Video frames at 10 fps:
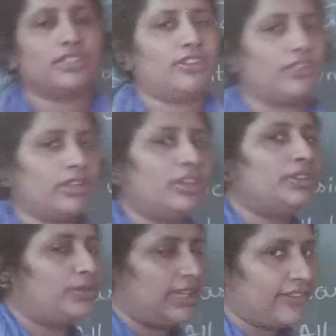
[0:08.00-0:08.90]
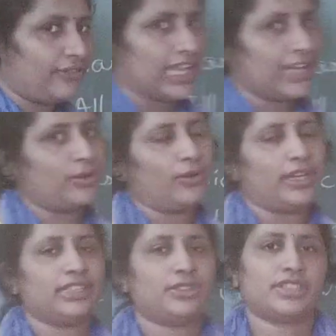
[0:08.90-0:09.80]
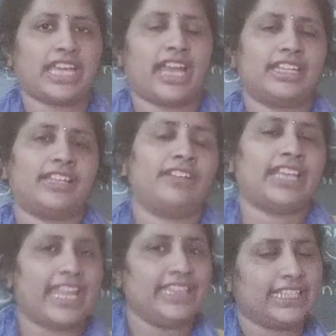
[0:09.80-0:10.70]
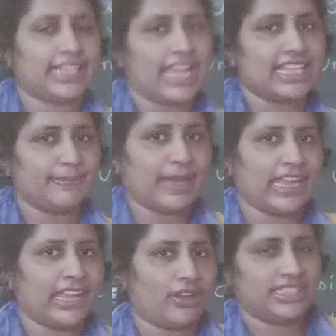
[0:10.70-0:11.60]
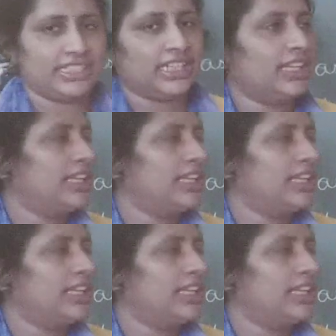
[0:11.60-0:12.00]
So today we are going to start our 9th class biology.